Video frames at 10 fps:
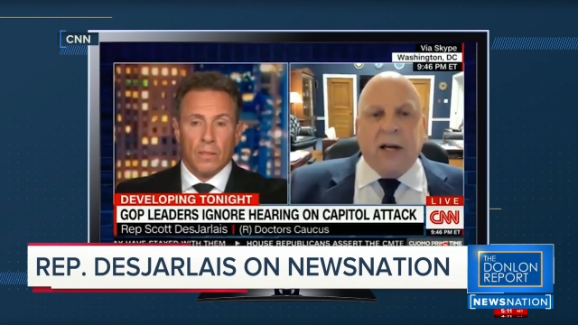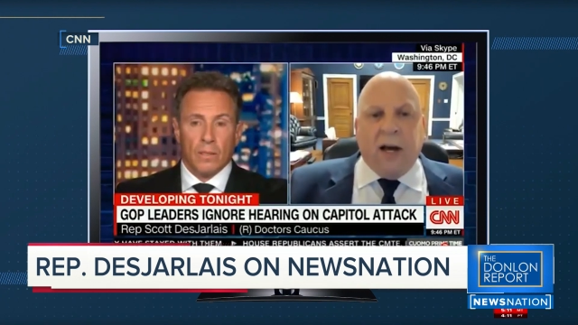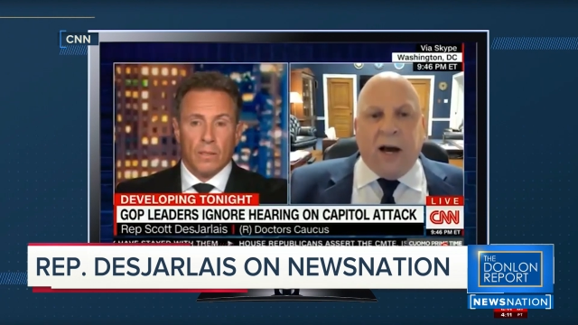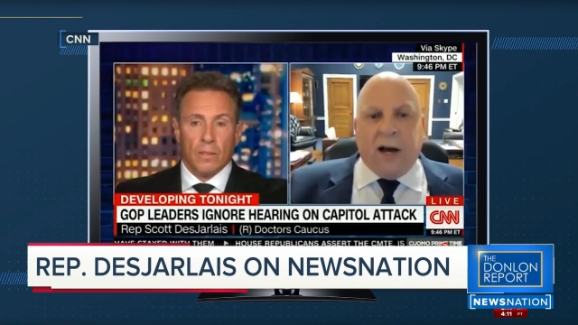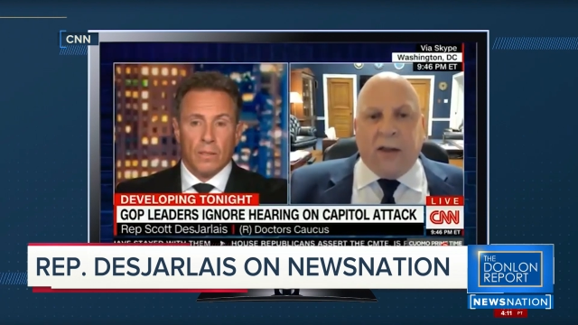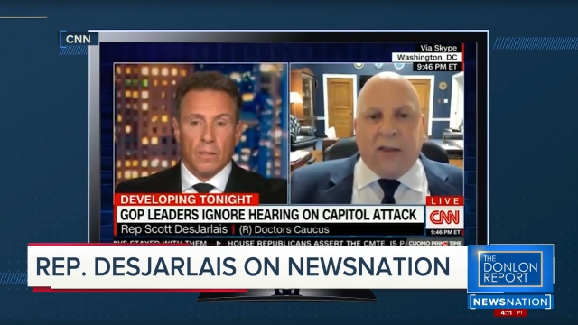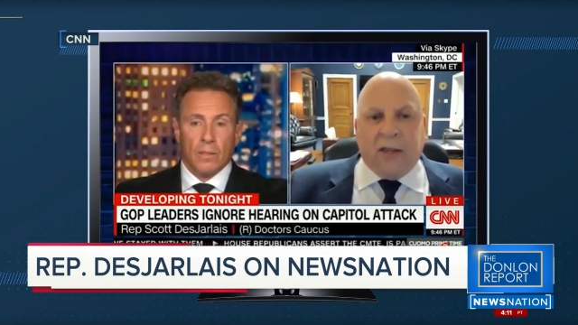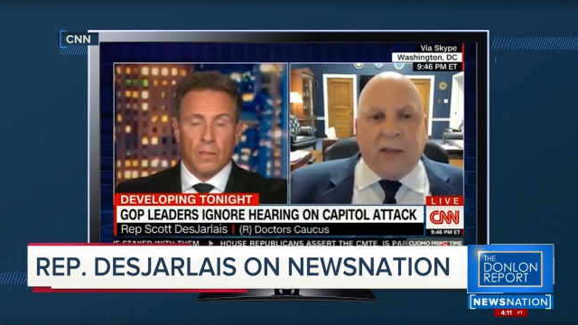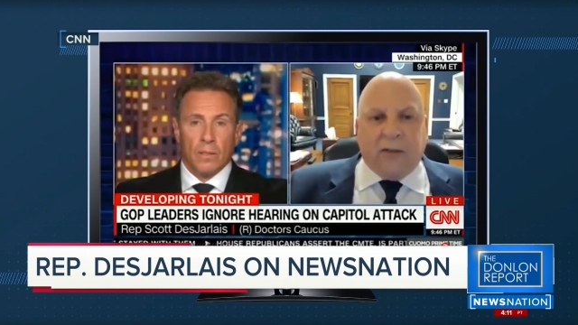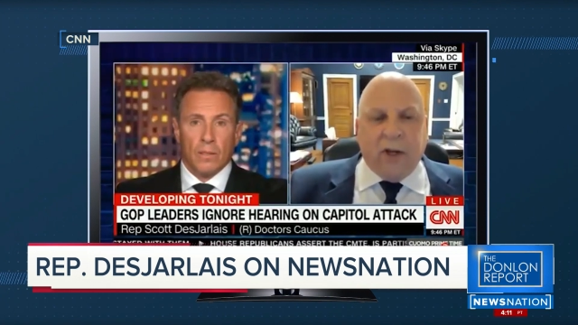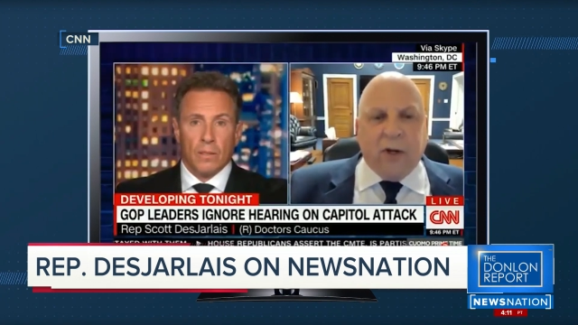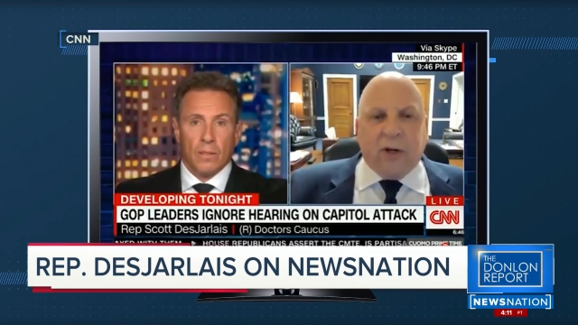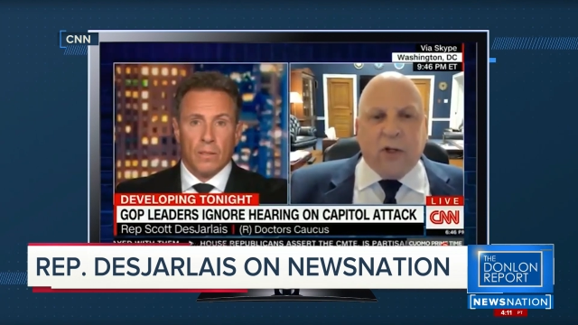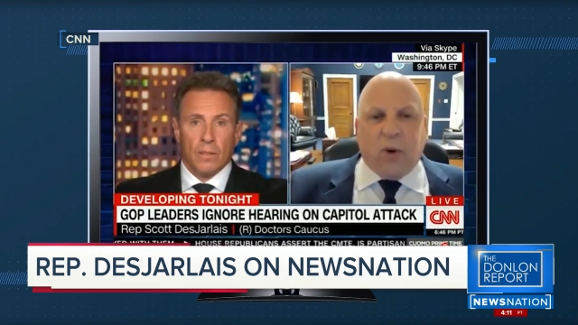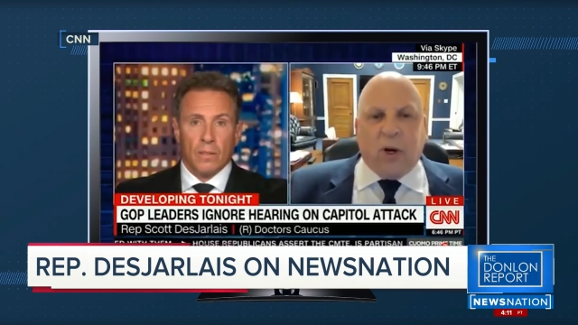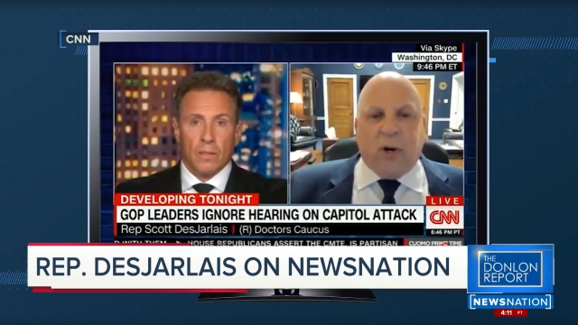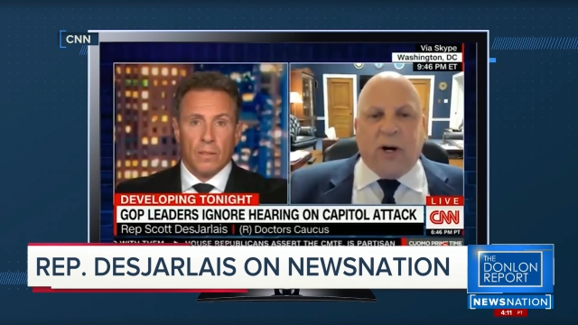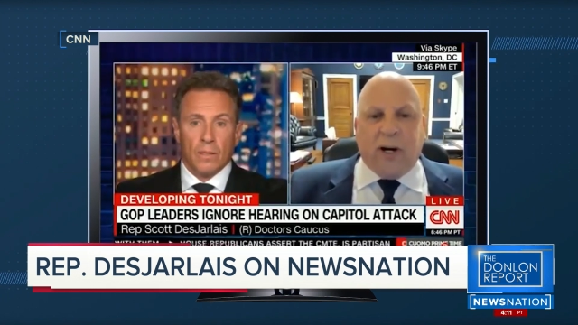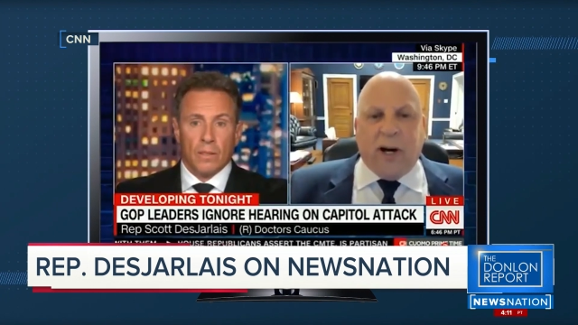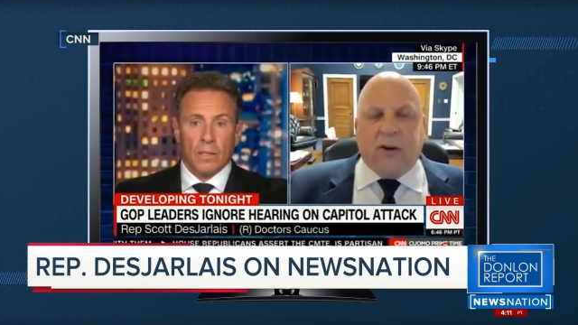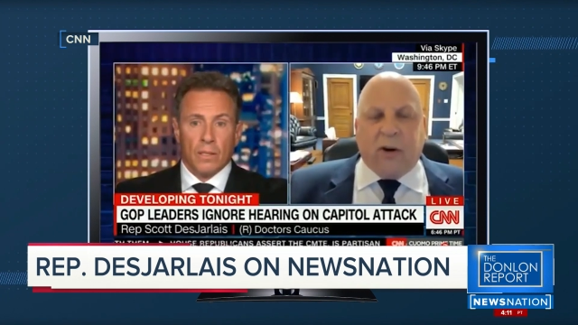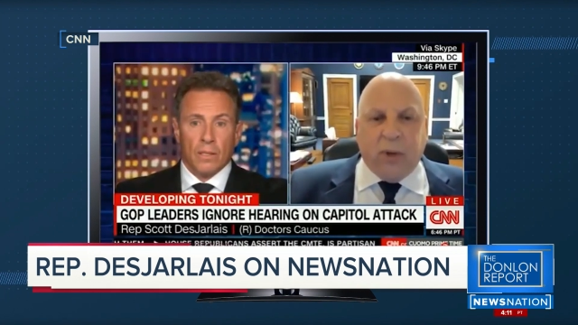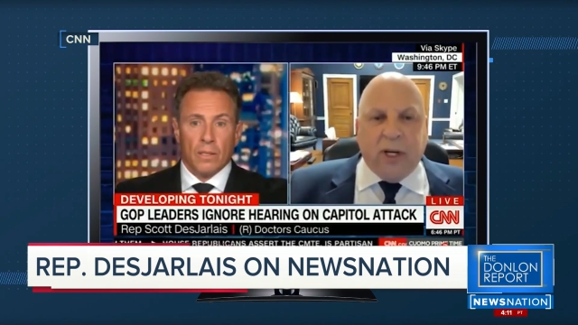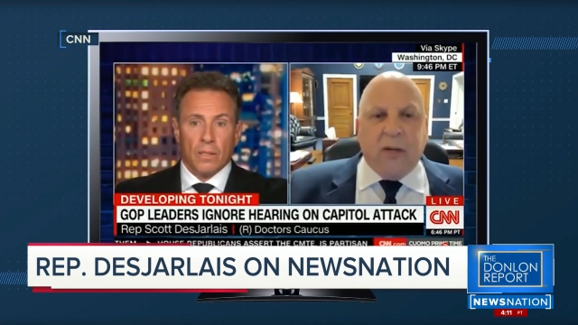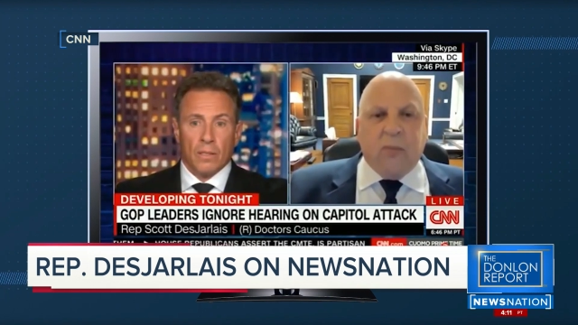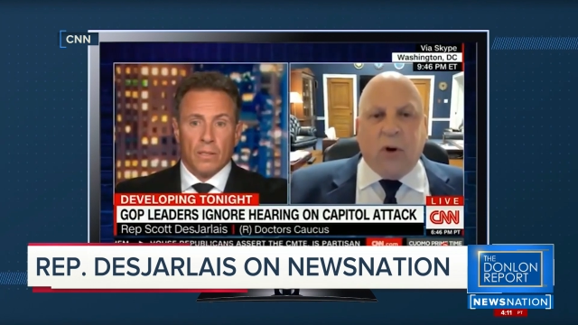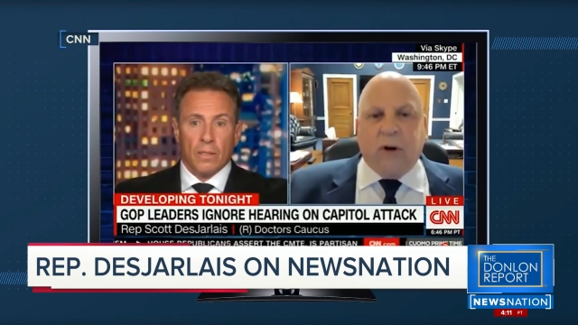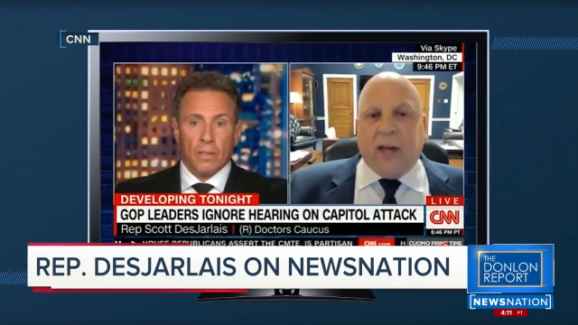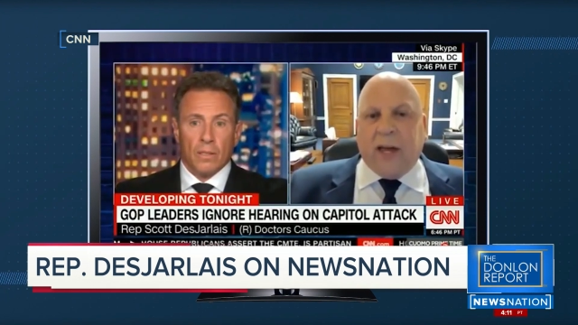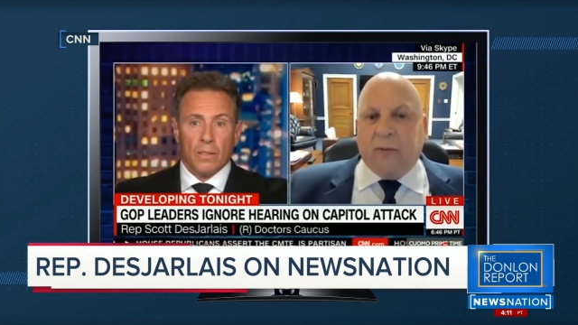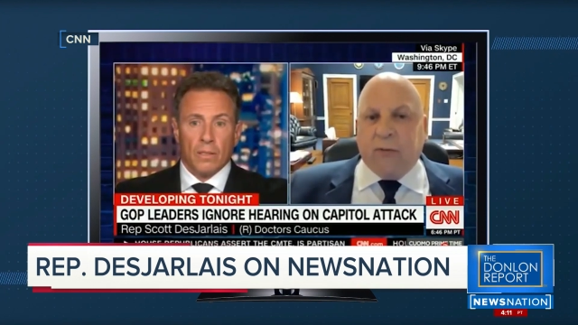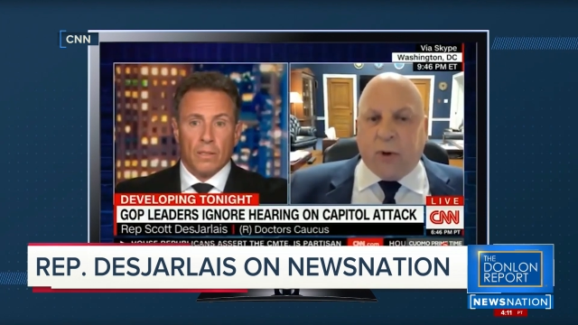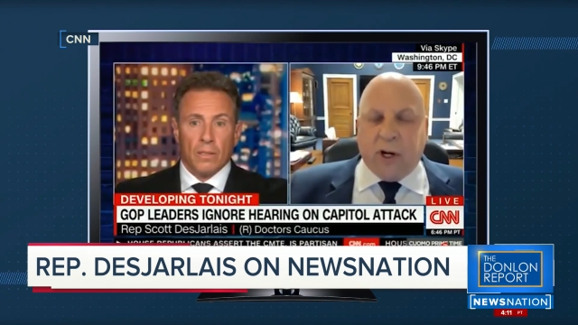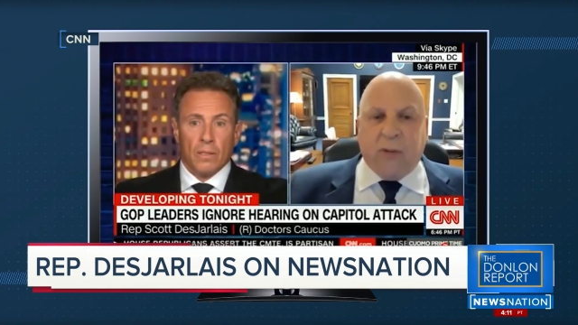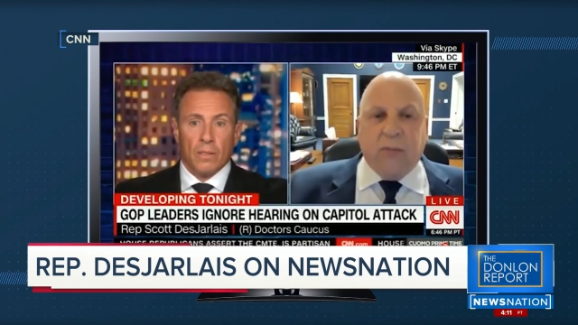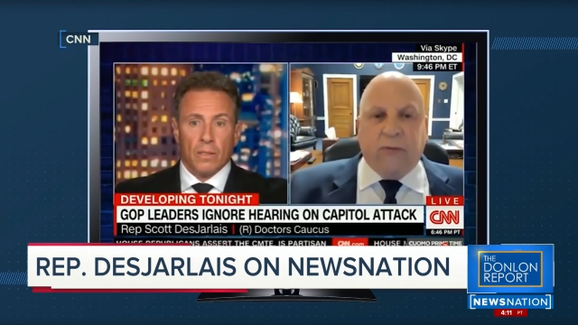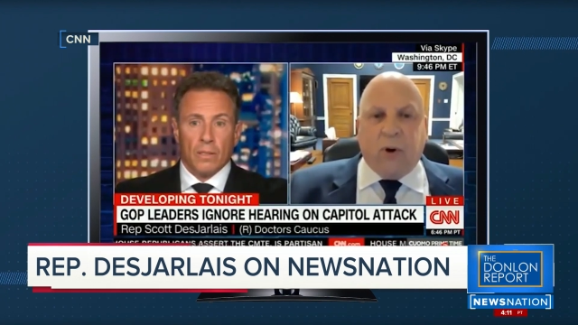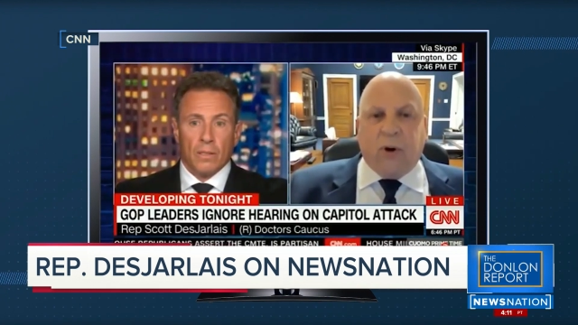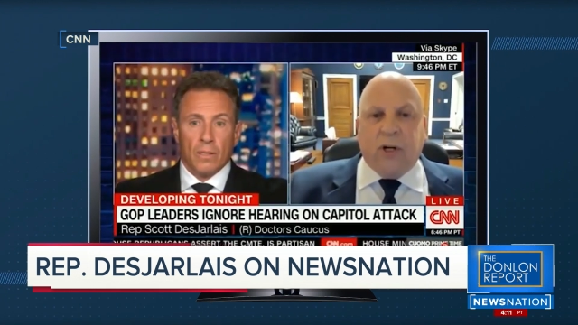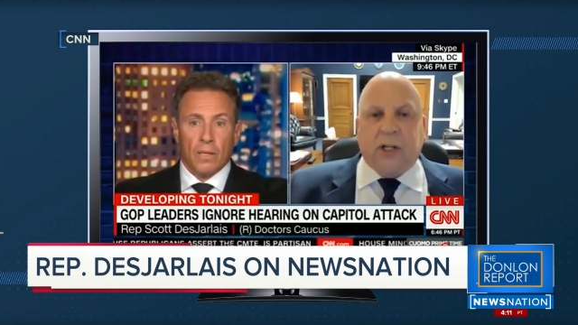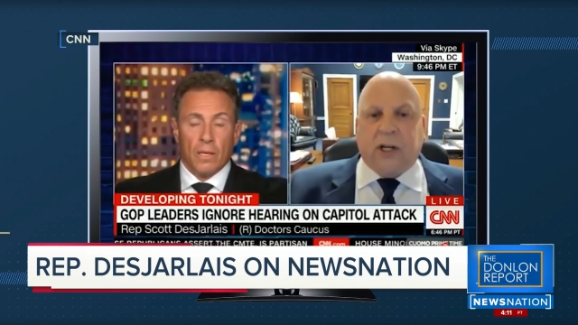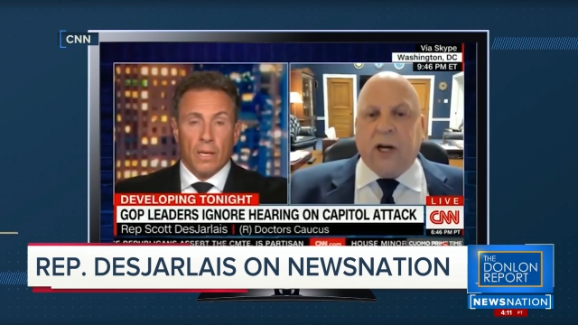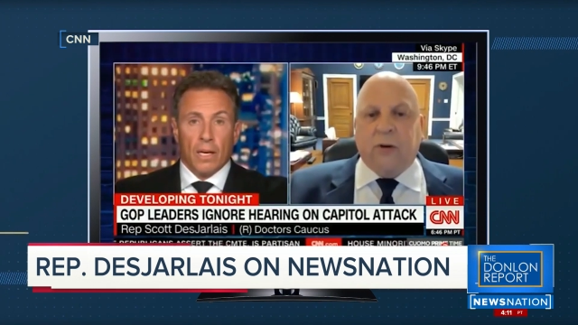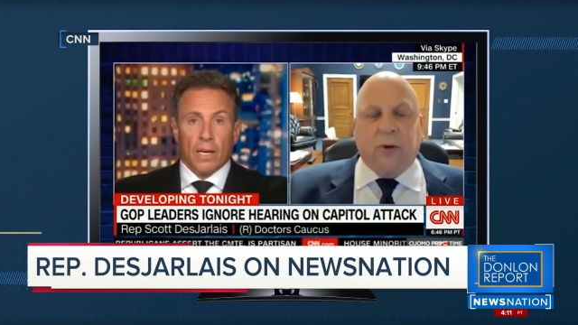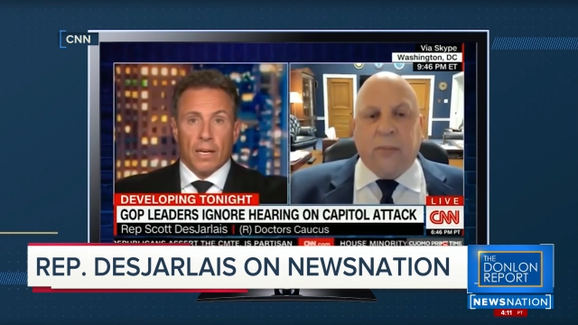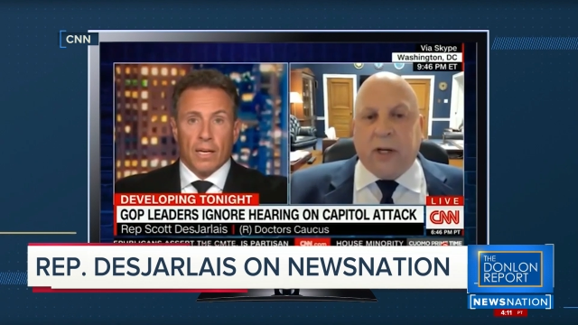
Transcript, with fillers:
Speaker 1: the viewers one way or another, and we need more of that if we're going to move forward as a country.